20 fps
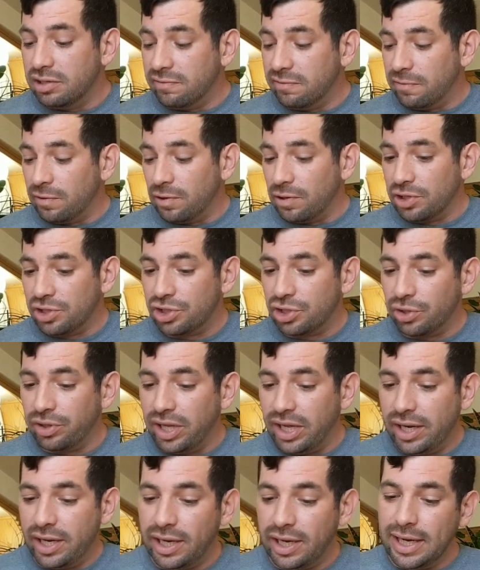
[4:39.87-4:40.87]
diverse,
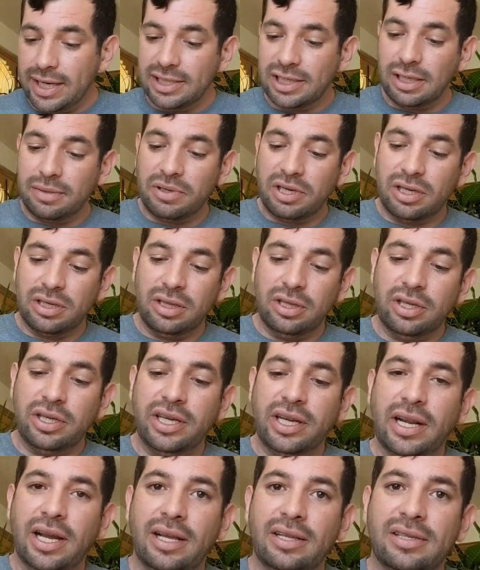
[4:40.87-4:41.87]
so then it ends up
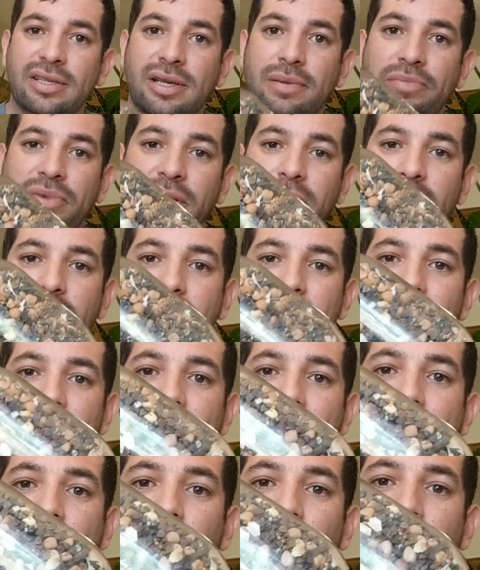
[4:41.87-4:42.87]
looking at something
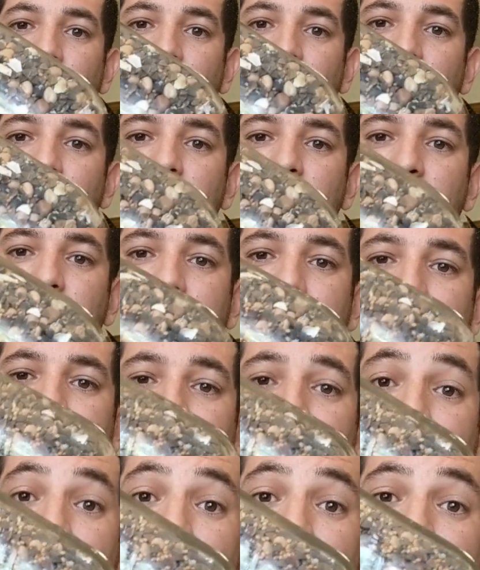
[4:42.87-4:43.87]
like that, right? So you
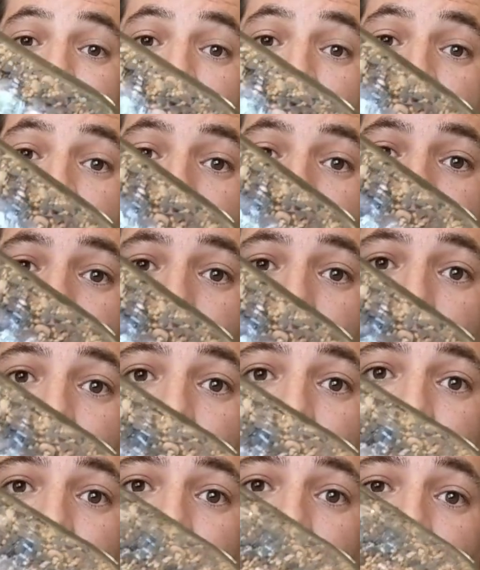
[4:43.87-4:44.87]
see, this is
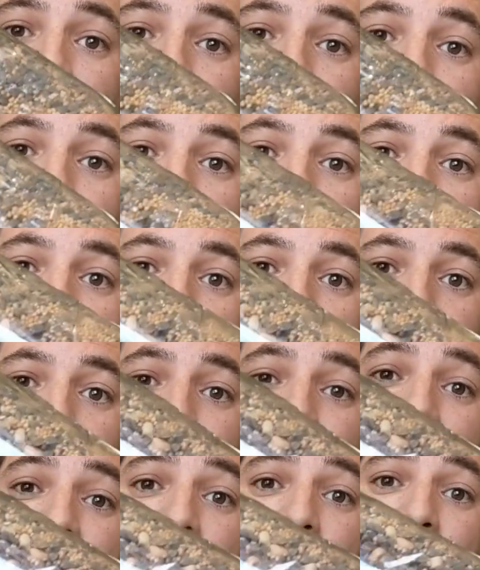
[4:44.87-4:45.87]
now our summer blend
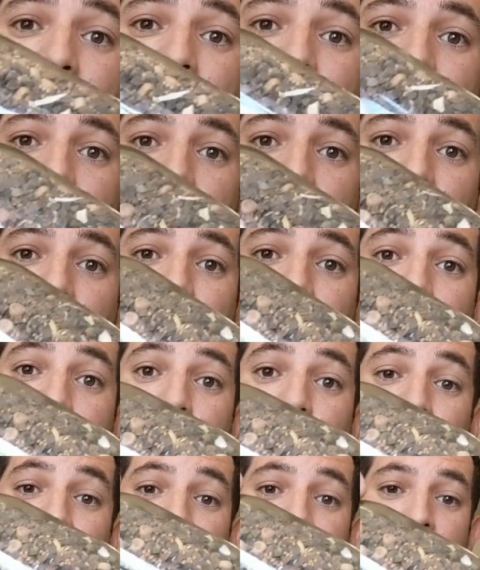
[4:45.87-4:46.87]
that we've added some stuff
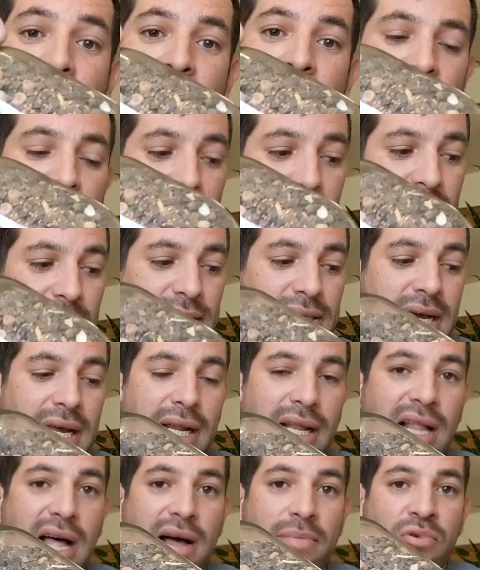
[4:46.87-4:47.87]
to it, and it's
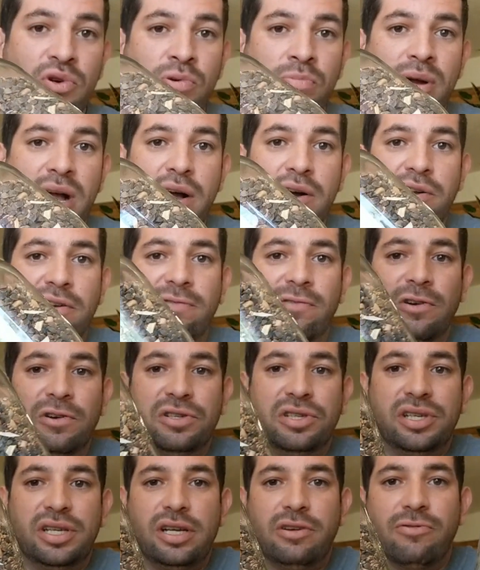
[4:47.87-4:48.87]
got a lot more
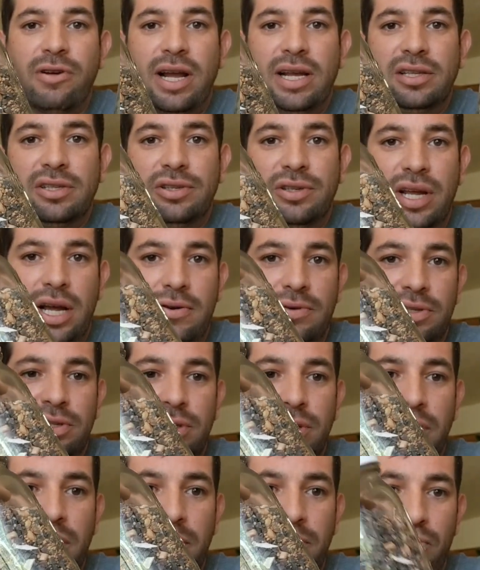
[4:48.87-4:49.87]
biodiversity, right? So now
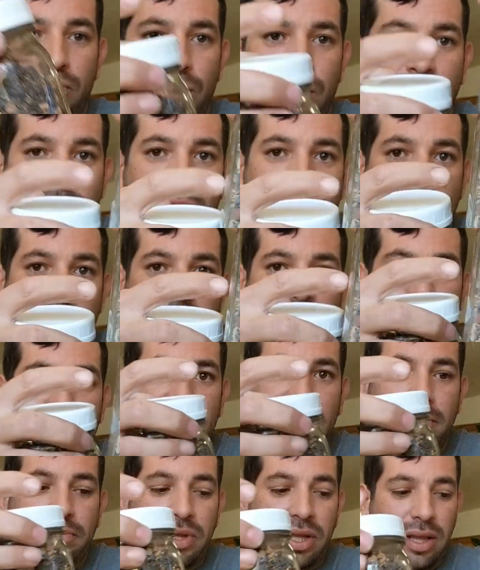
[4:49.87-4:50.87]
it's looking more
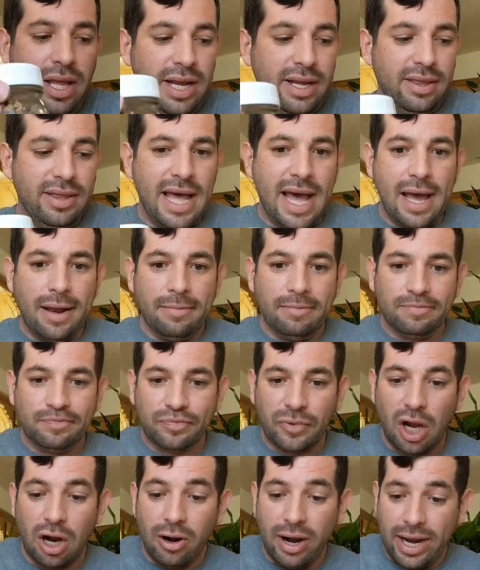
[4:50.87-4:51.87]
like something like that.
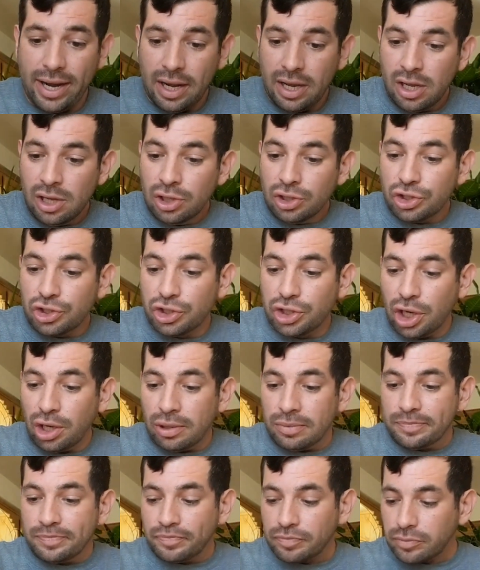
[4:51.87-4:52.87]
All right,
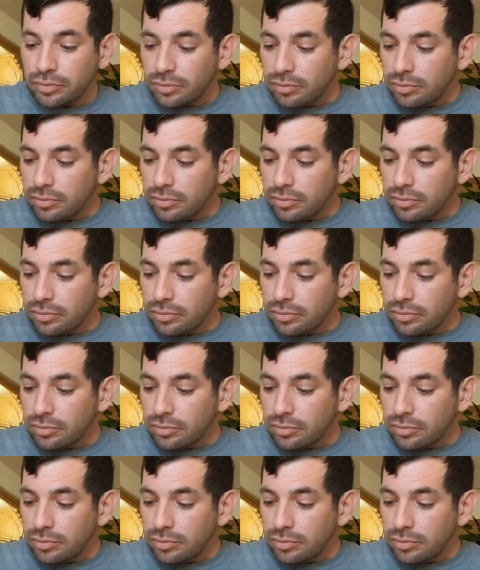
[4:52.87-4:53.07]
so